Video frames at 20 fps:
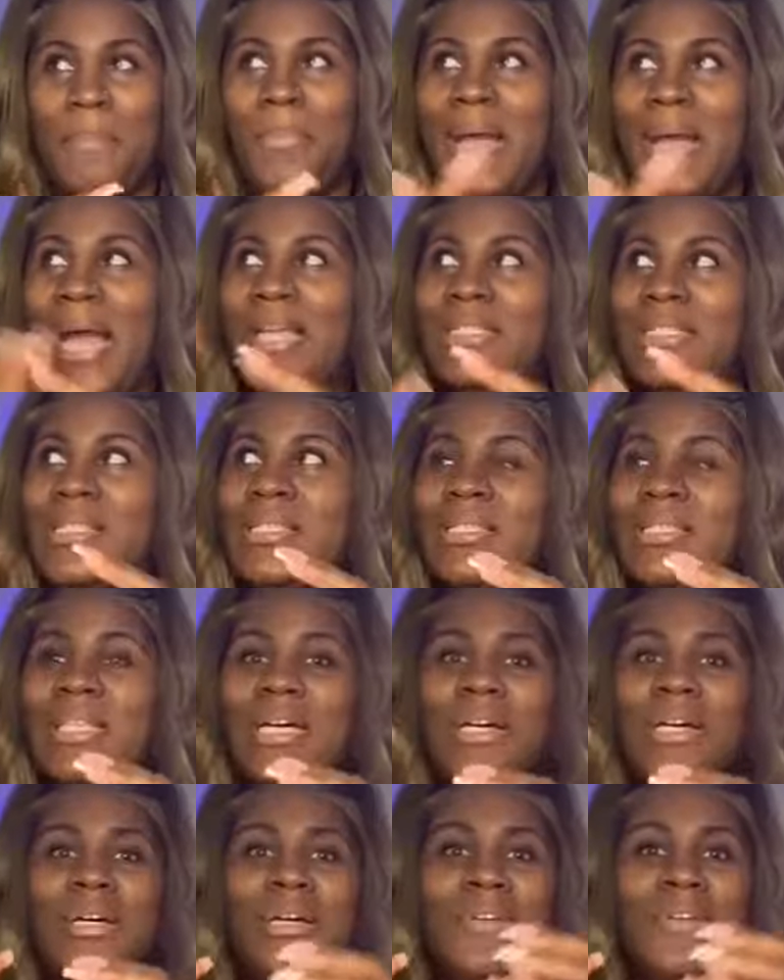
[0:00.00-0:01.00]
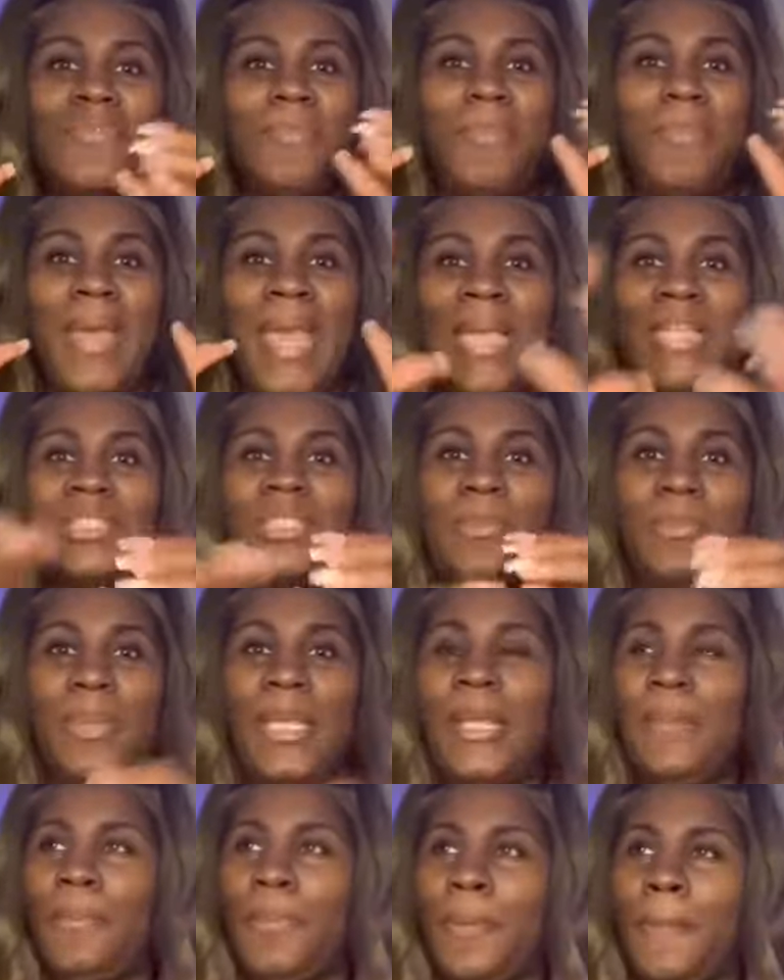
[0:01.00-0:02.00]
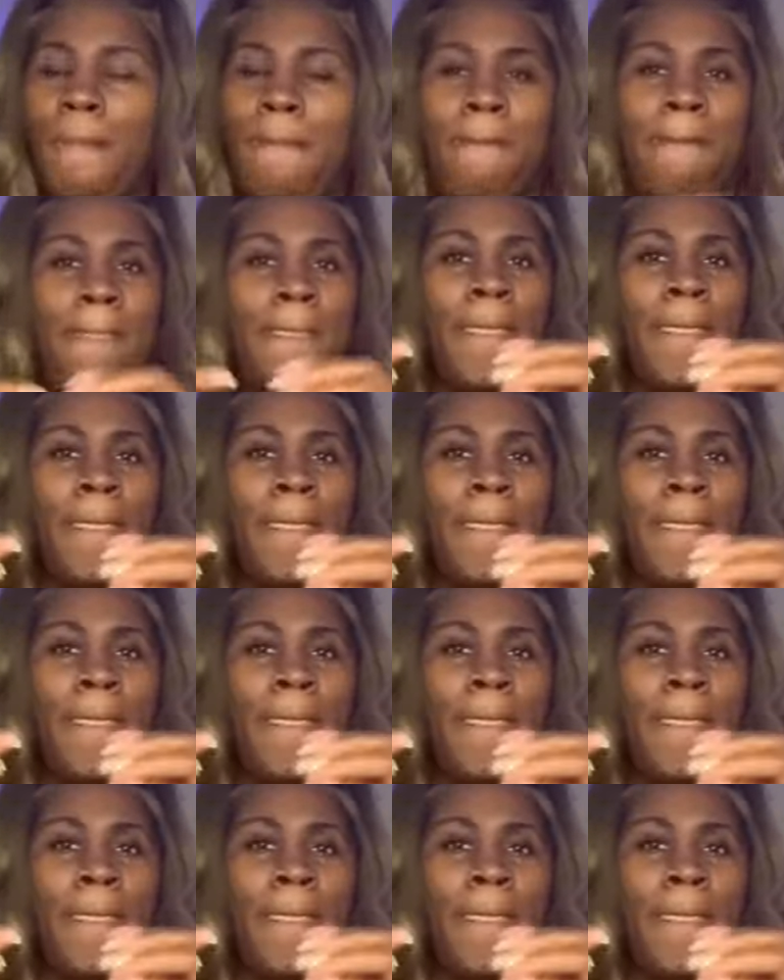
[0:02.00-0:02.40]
But I just love patching people.